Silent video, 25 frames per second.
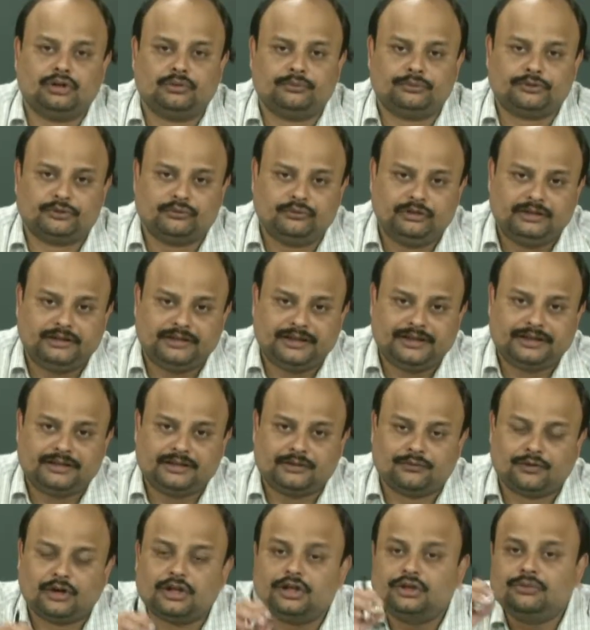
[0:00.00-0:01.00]
So, we will take the
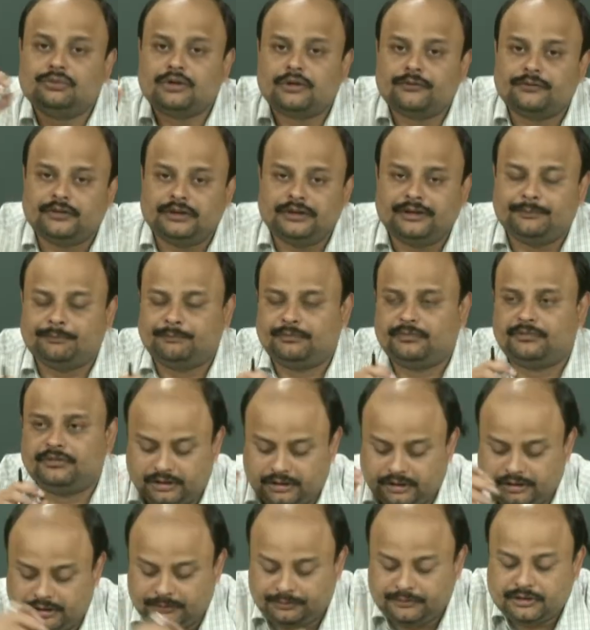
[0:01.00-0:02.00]
volume of
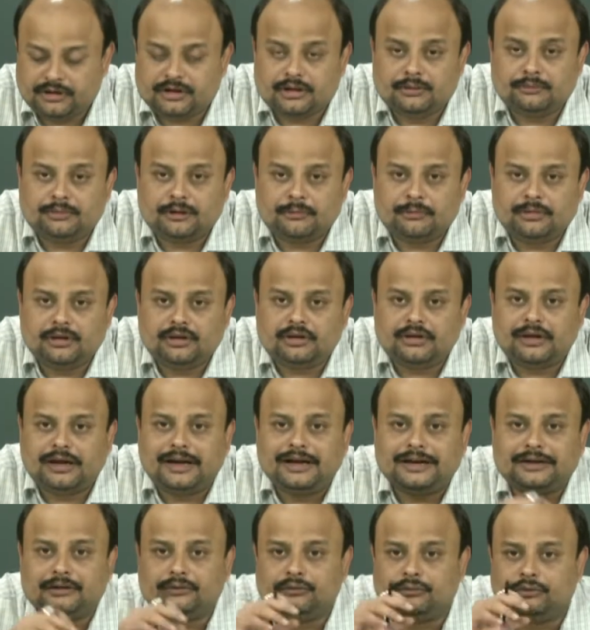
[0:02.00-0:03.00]
elliptical bubble
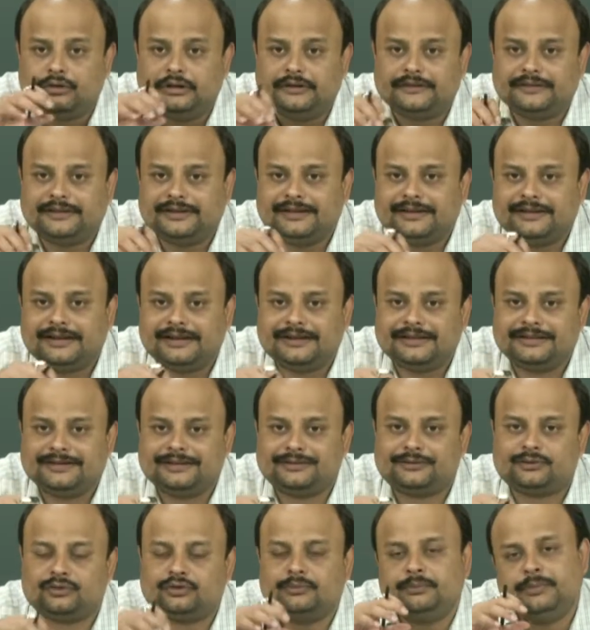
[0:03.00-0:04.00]
and we will say that
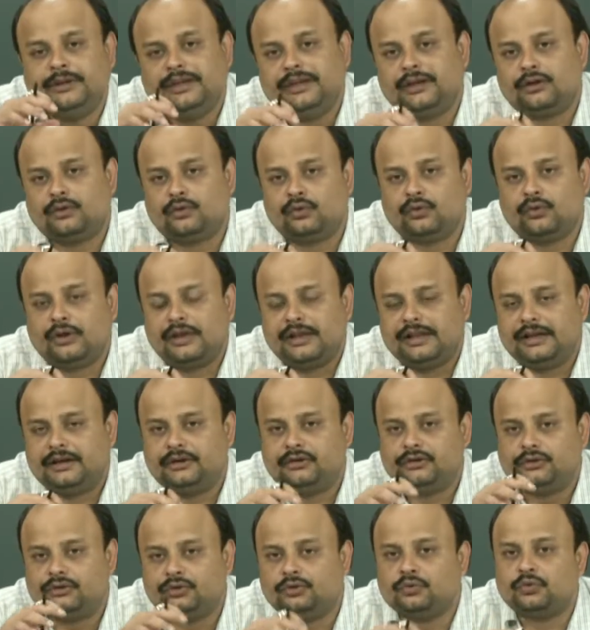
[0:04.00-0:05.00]
this should be
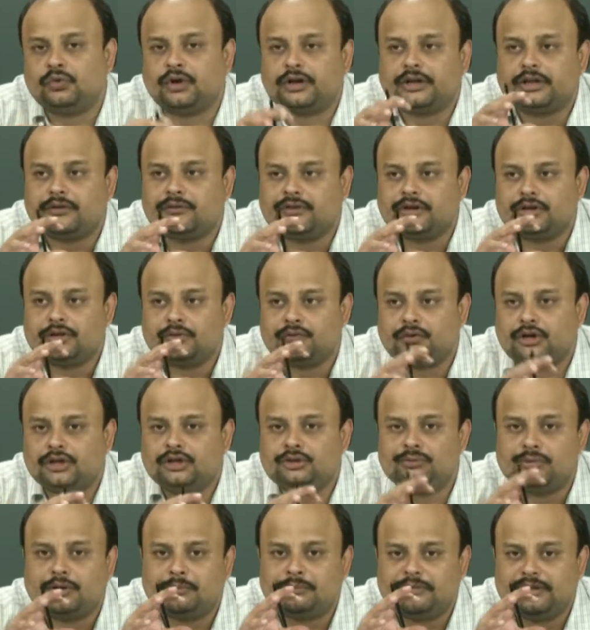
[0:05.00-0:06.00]
equivalent to whatever the
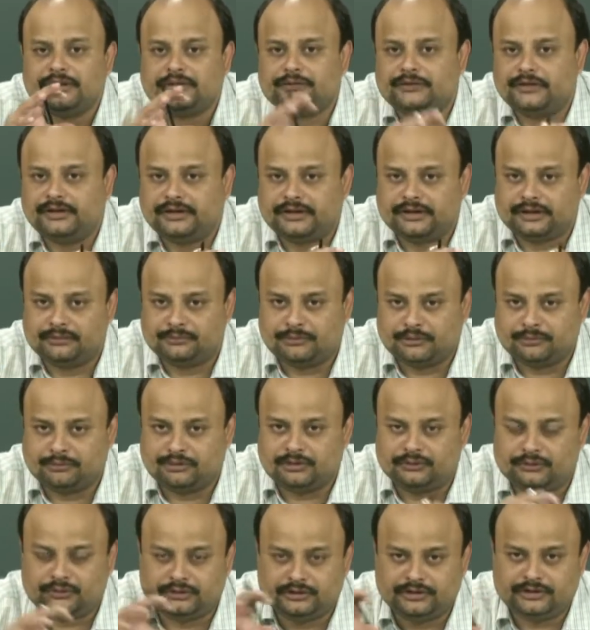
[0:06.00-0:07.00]
volume of the spherical bubble.
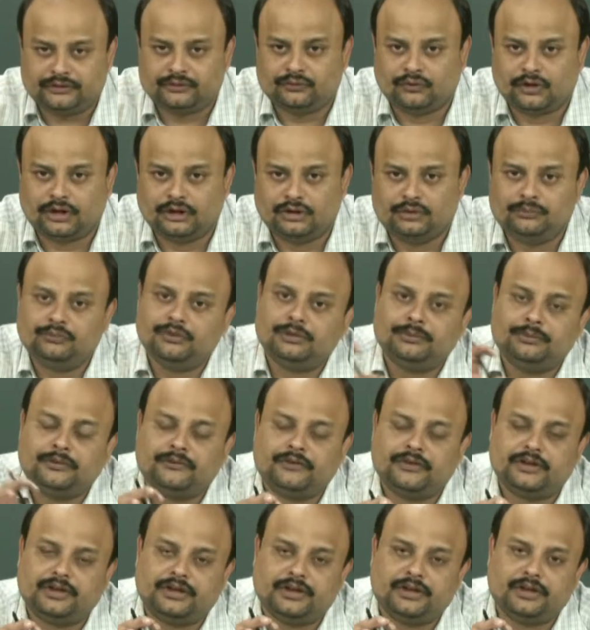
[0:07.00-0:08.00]
So, this volume will be
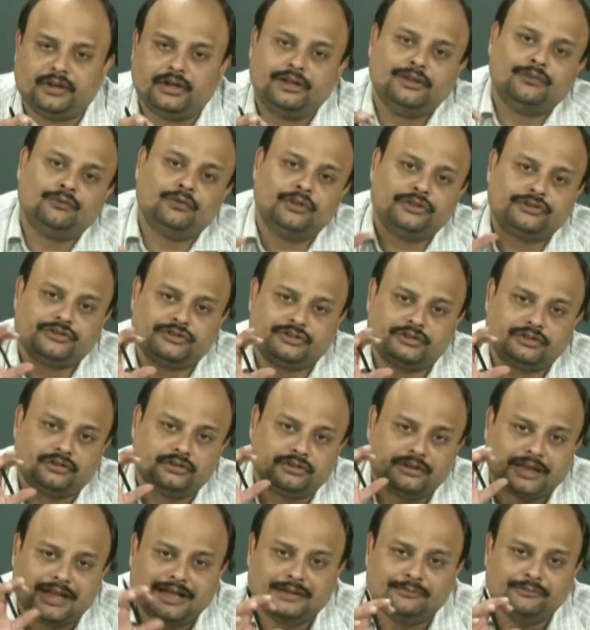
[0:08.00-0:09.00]
fitted in which
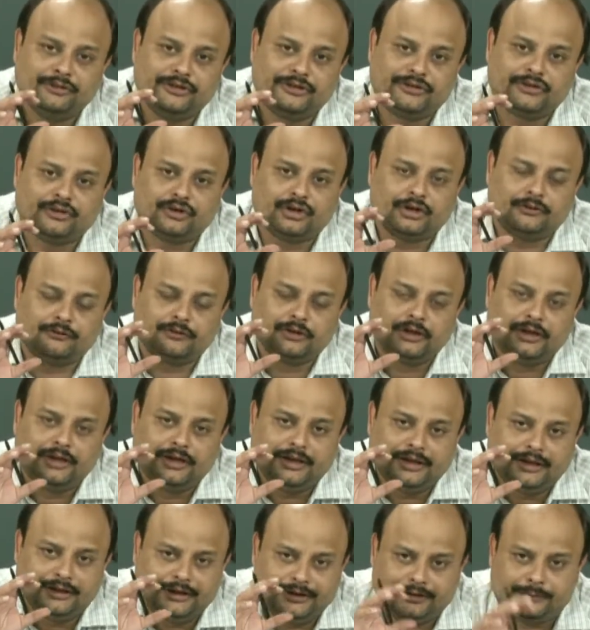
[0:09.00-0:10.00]
diameter of
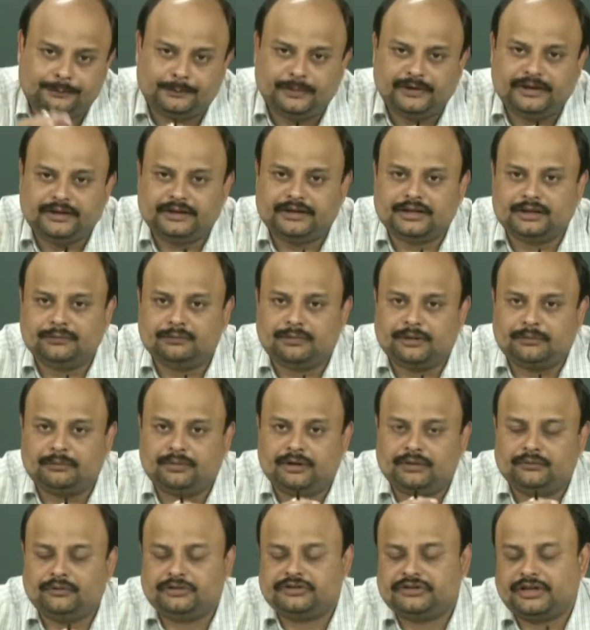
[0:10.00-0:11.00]
a spherical
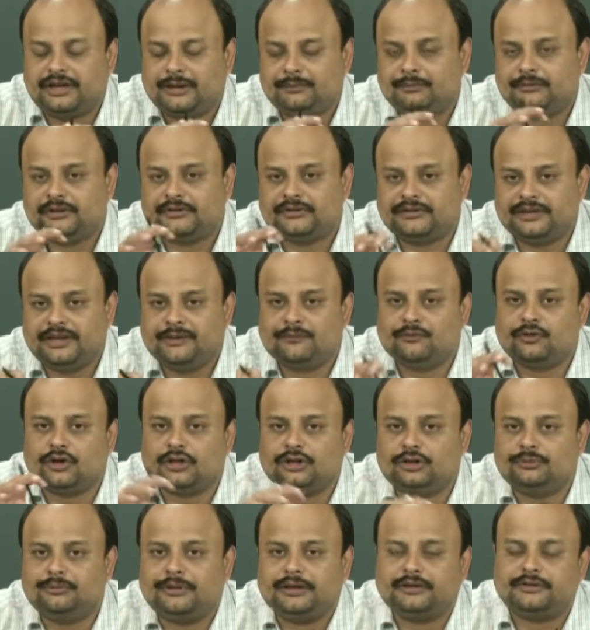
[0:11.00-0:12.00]
bubble which have the same
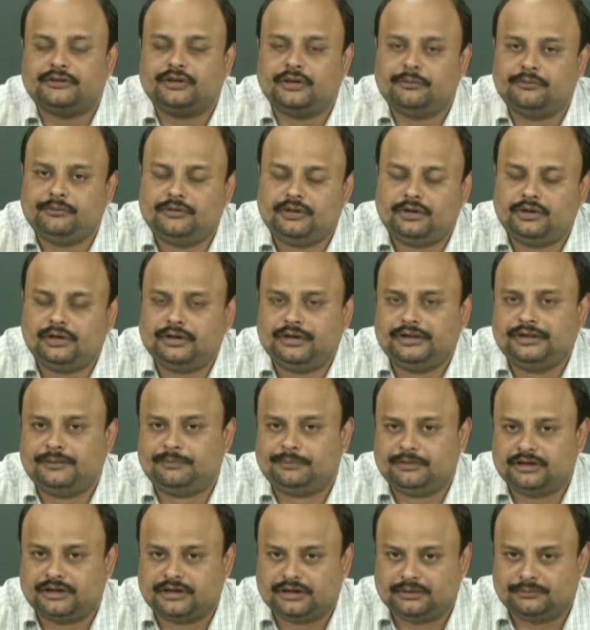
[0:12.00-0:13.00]
volume as the
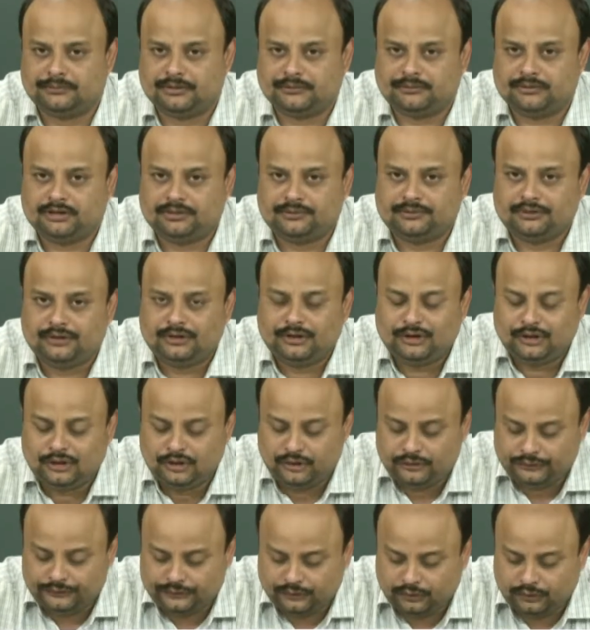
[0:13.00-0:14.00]
elliptical bubble.
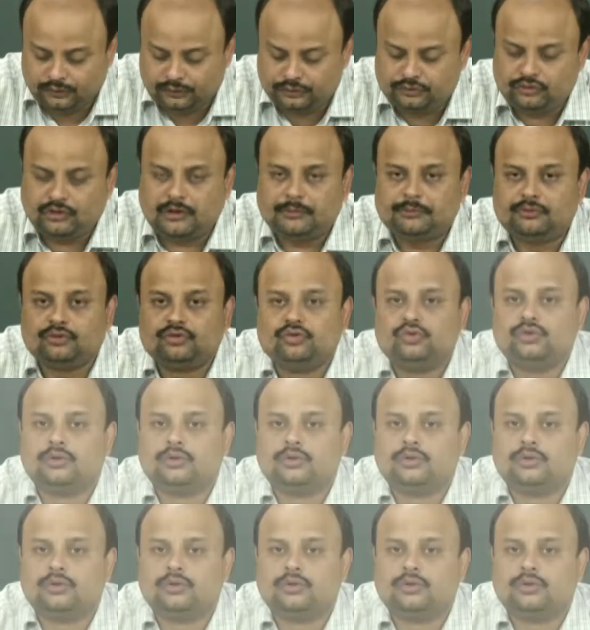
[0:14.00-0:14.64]
So, you have to do the